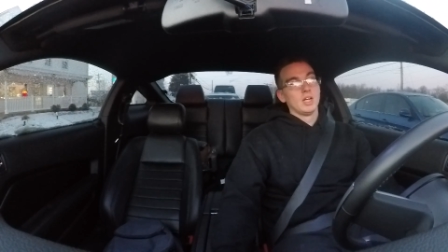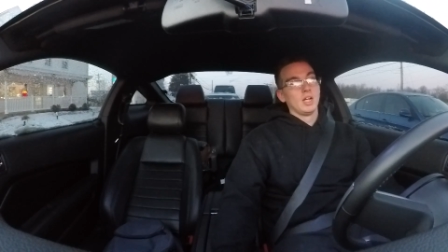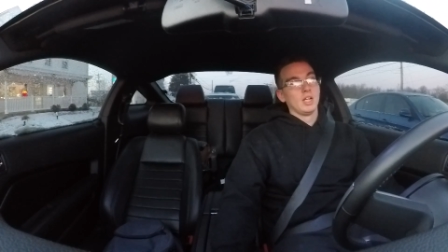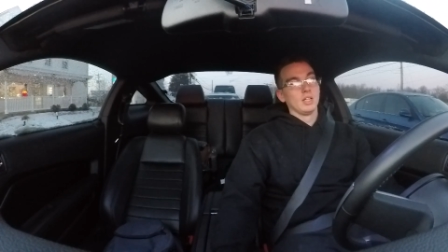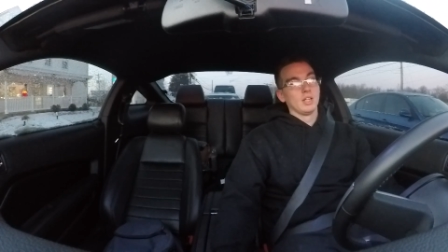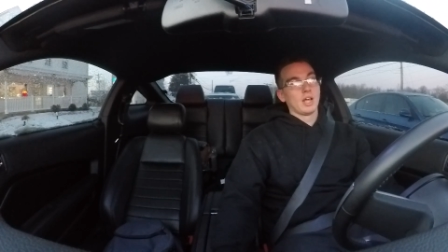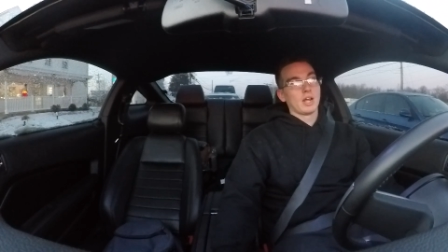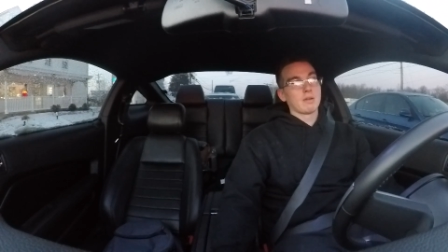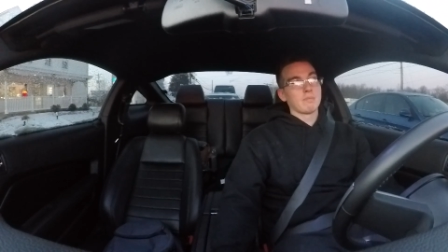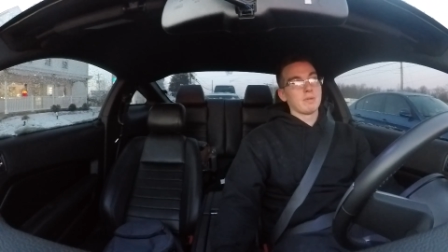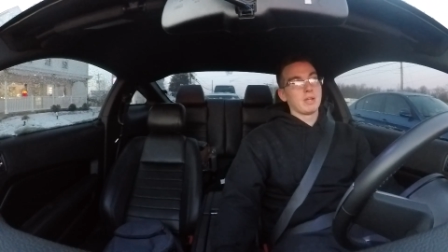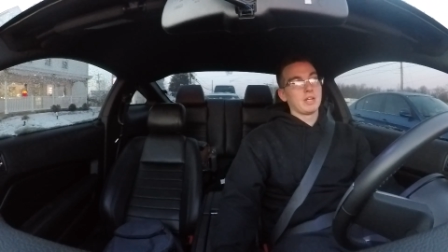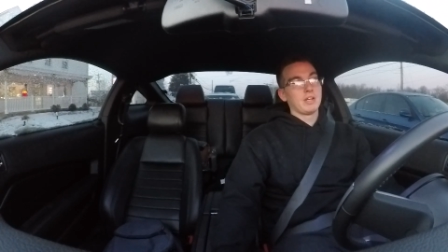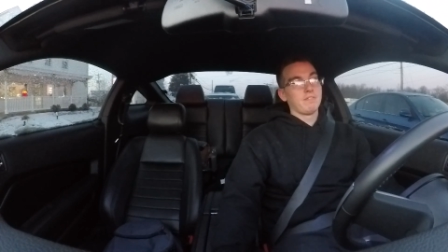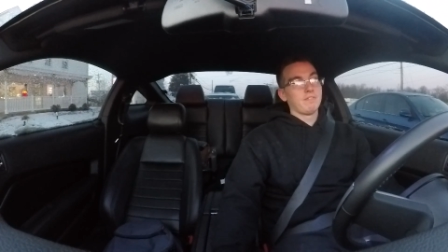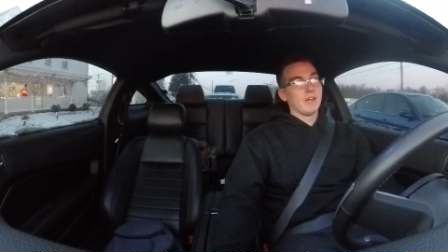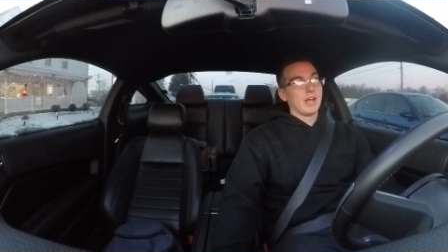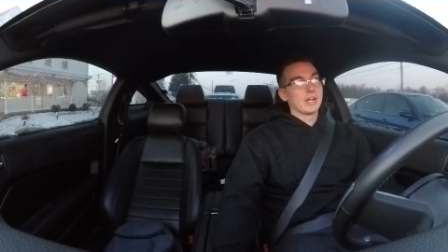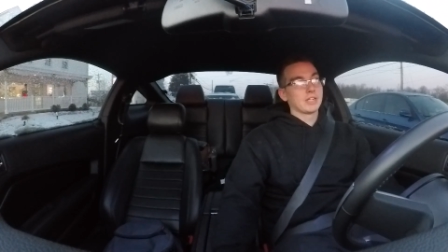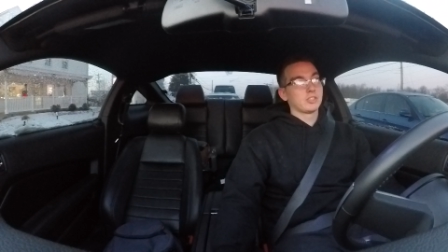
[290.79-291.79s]
A lot of
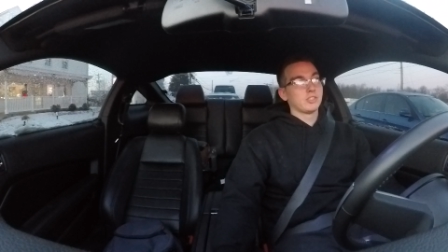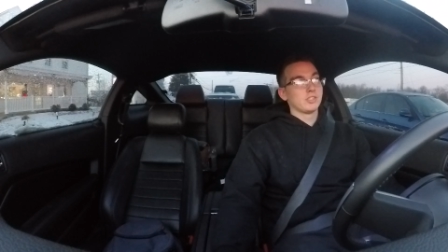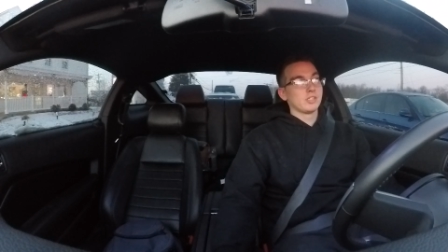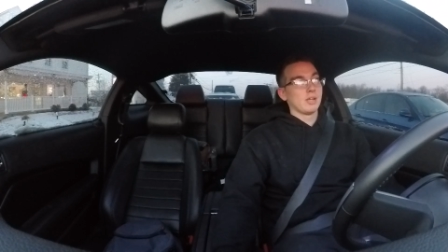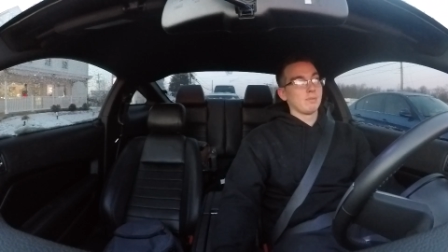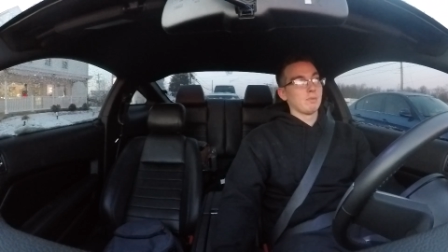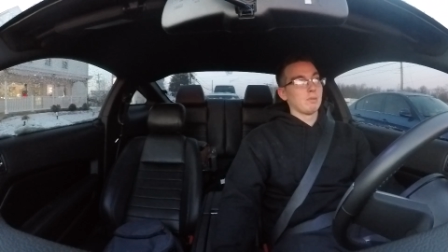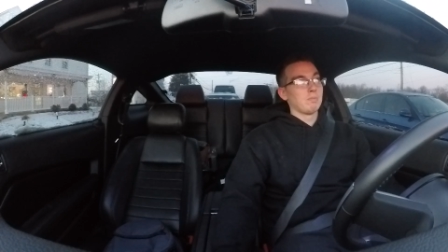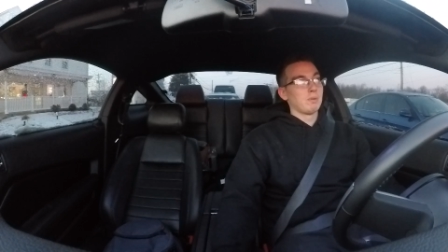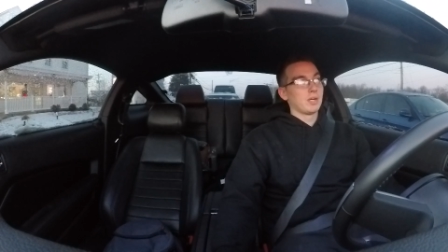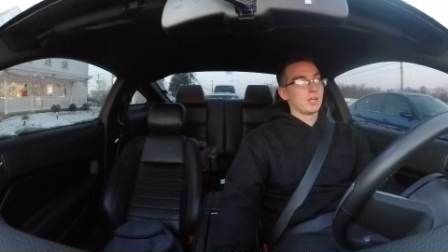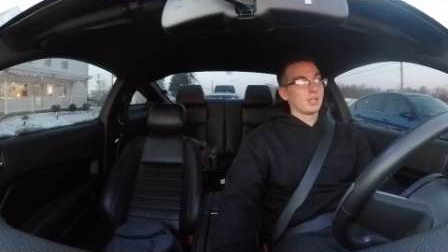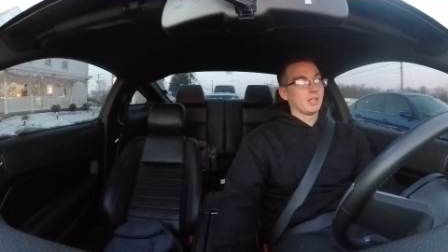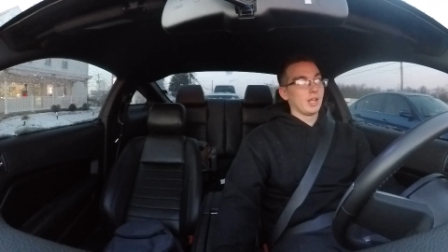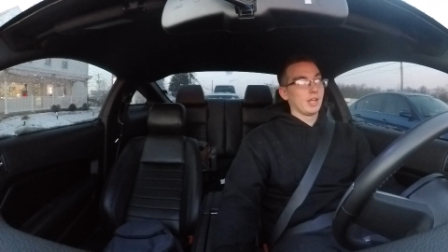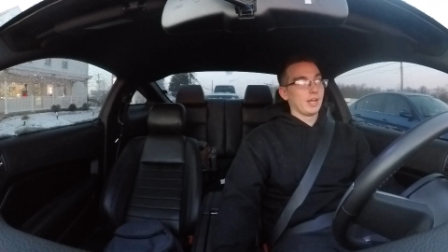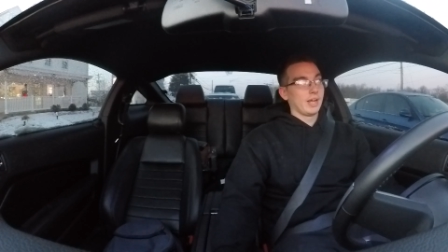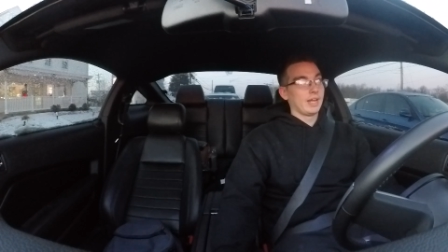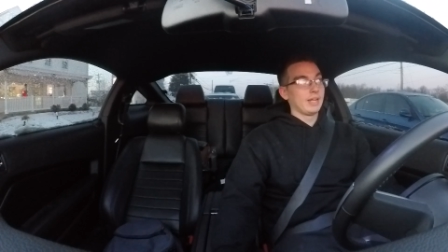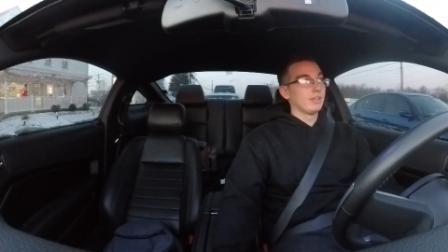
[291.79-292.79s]
manufacturers have been putting
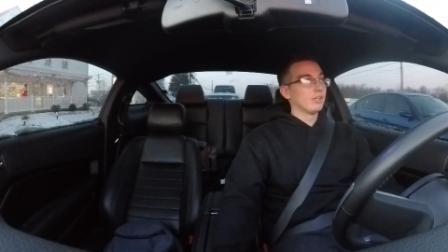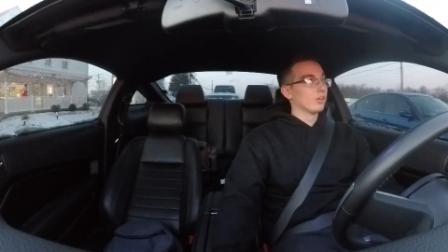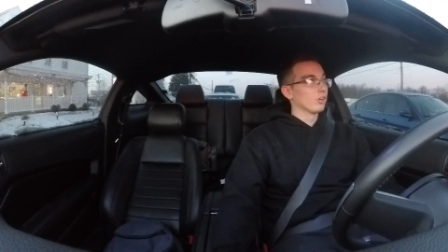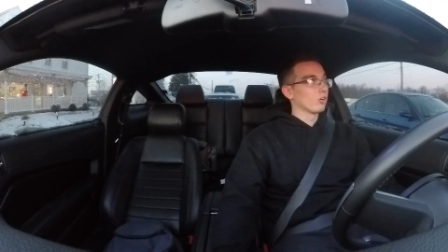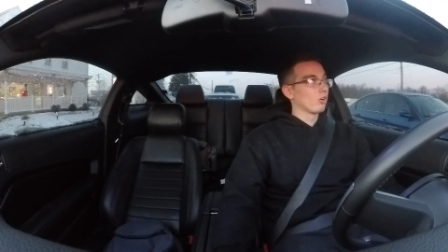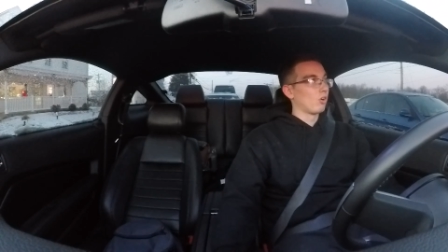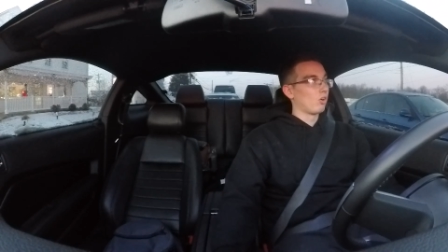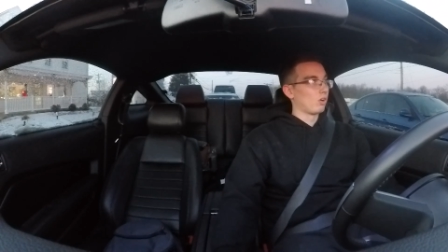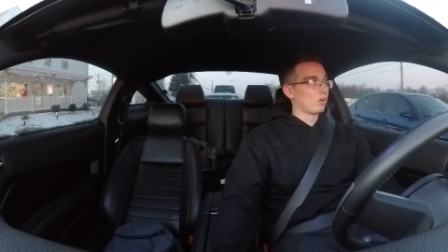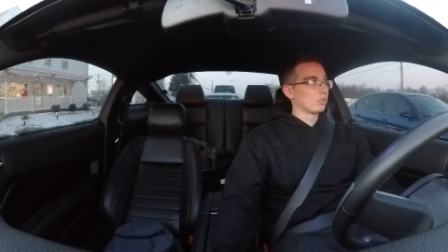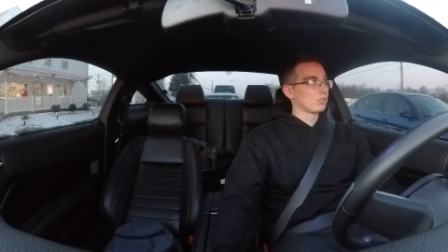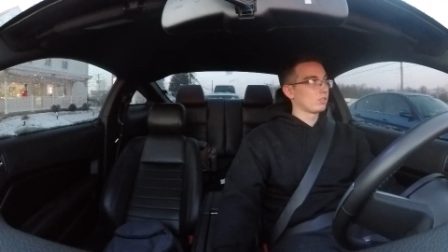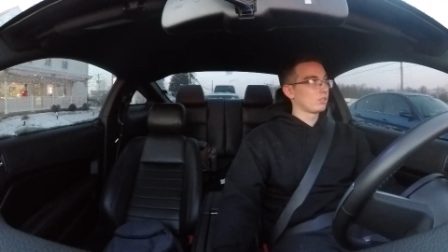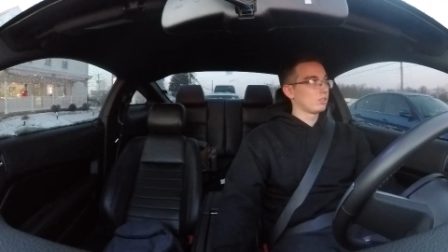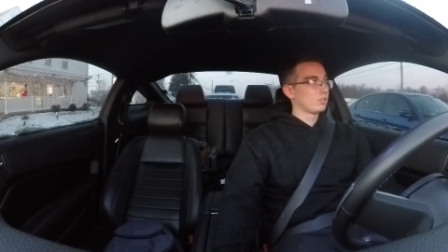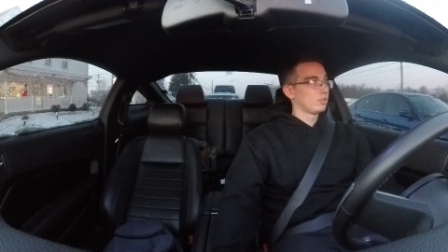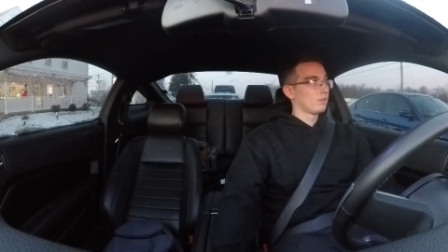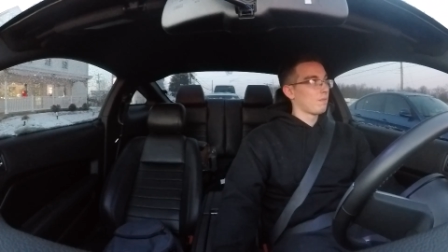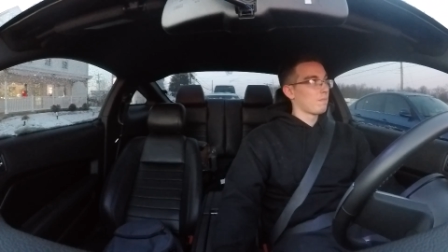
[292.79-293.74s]
that in their cars,